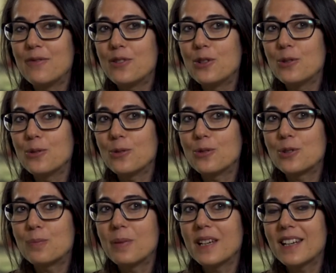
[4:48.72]
you
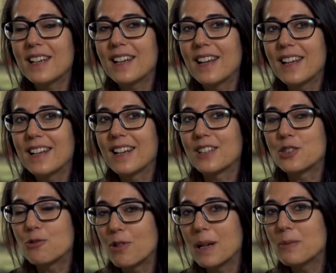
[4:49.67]
speak in
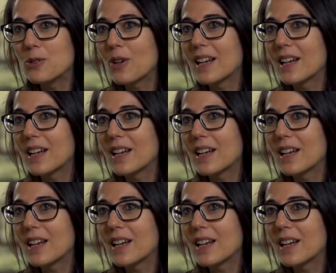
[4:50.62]
extremes,